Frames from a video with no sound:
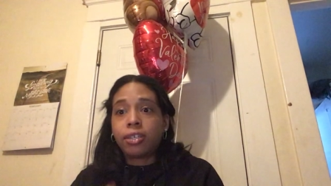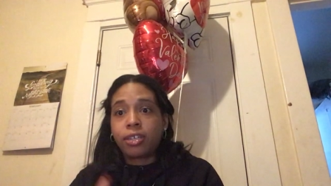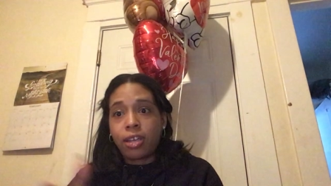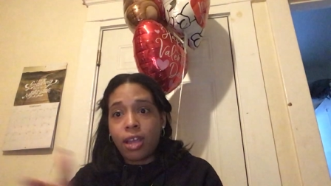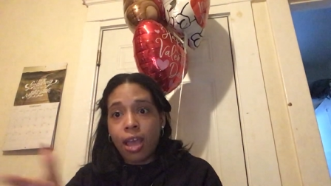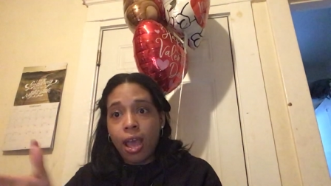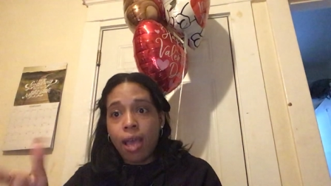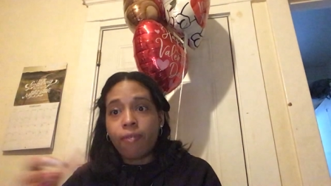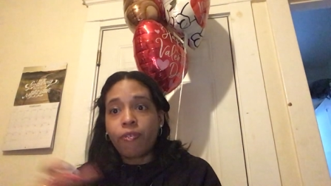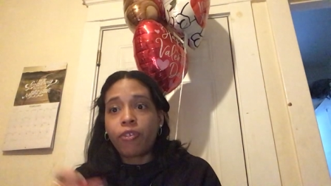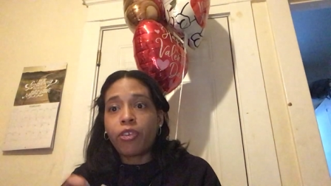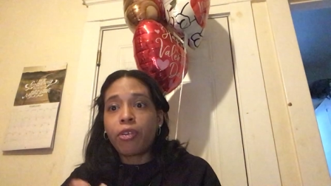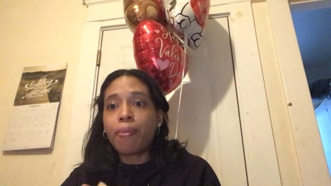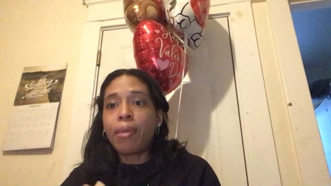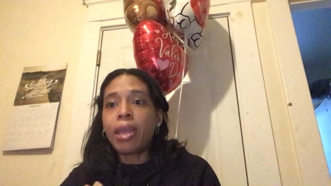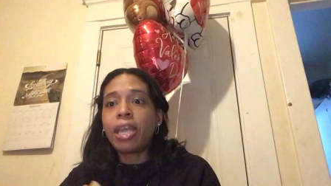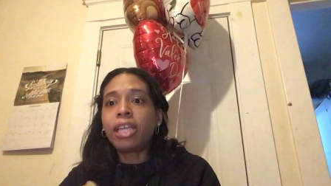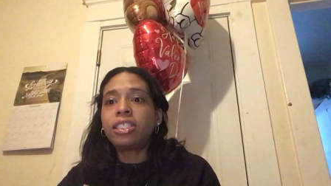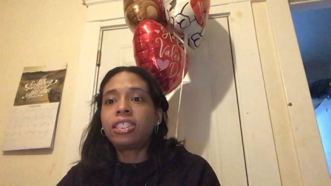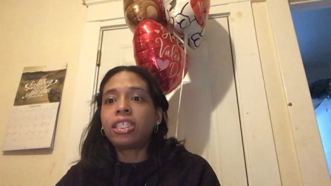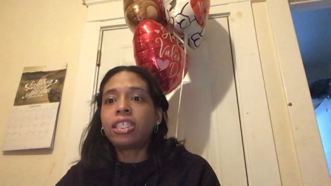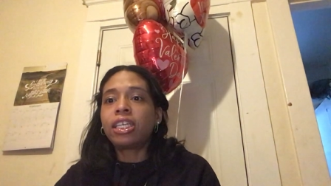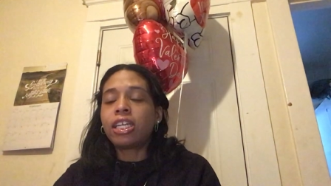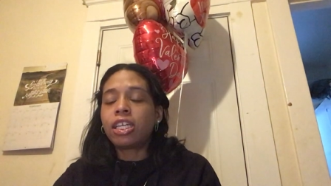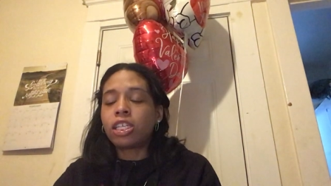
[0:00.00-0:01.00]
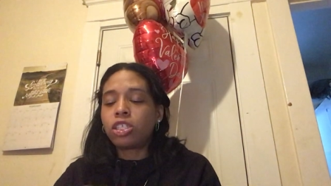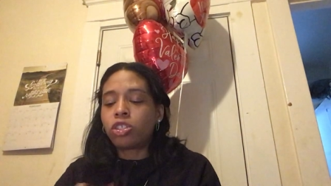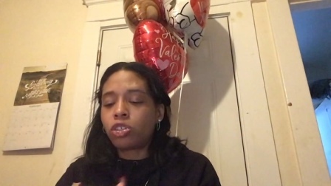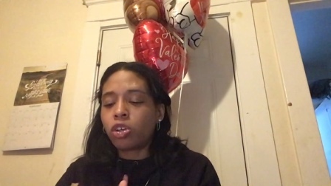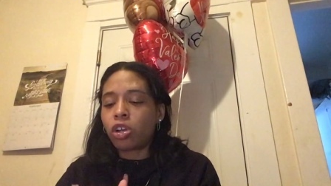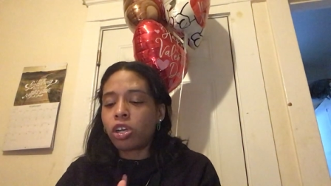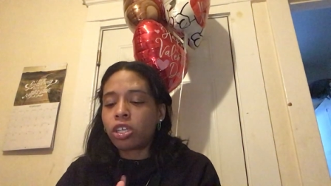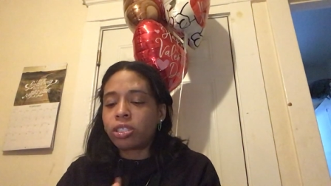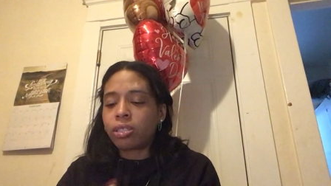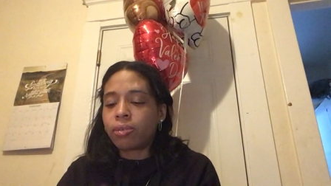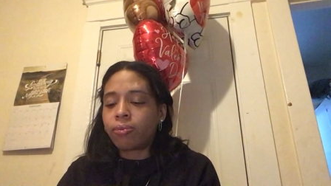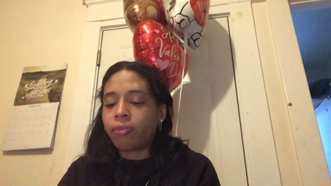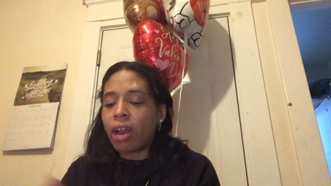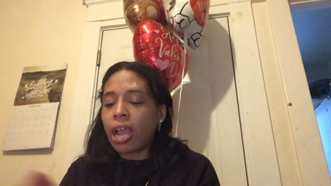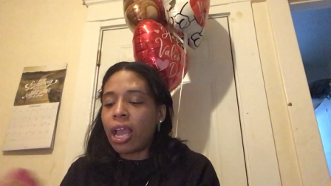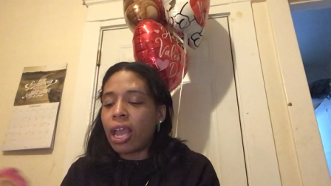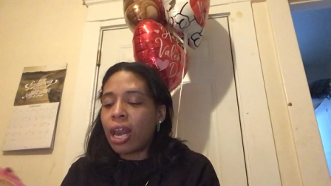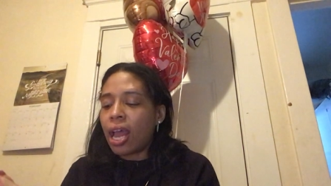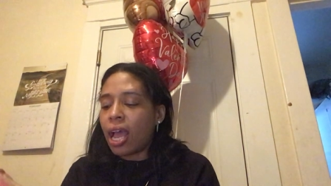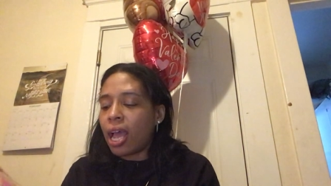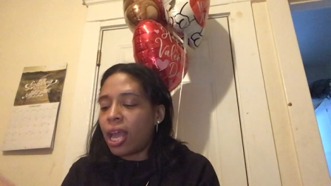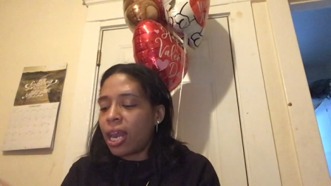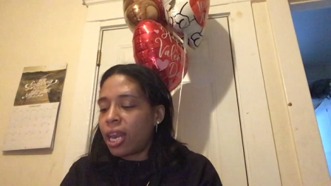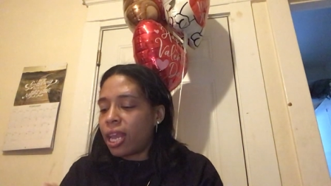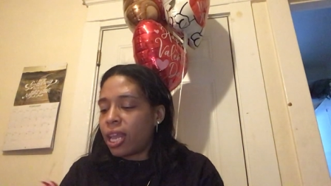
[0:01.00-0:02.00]
Confirmation, it draws them right
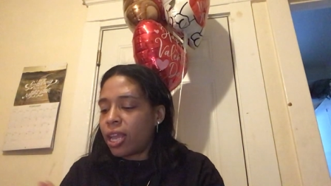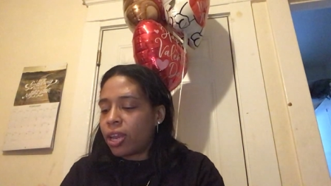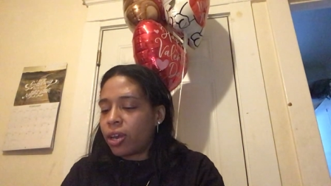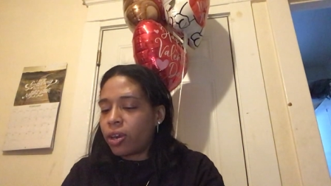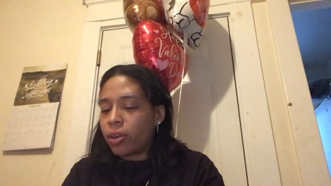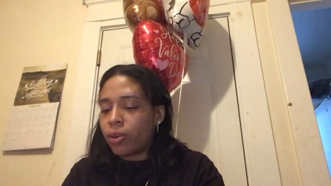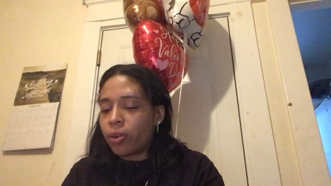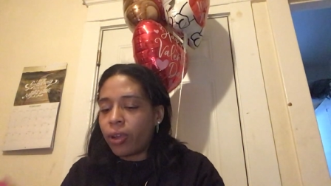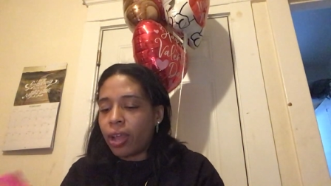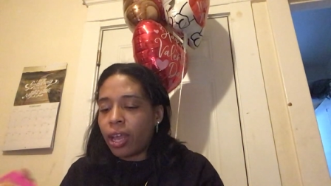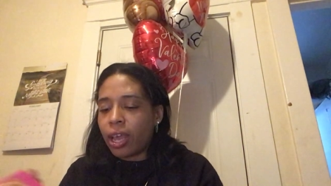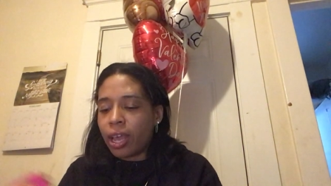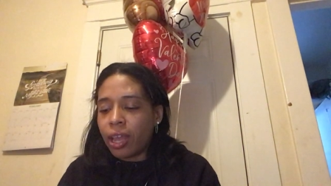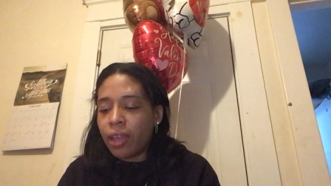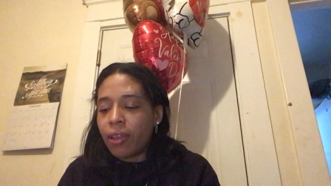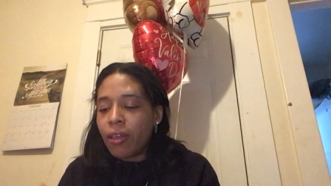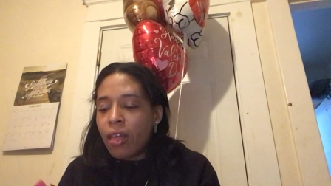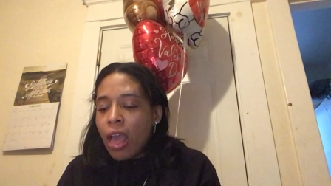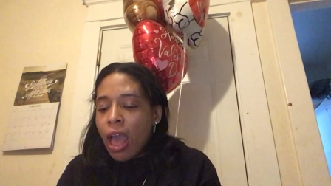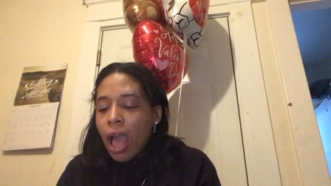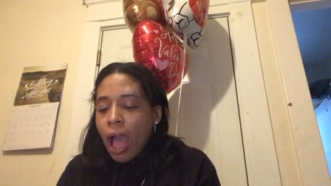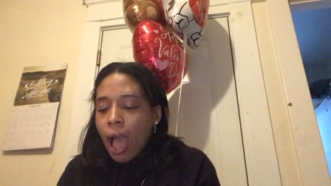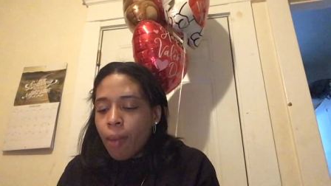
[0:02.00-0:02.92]
on in, okay?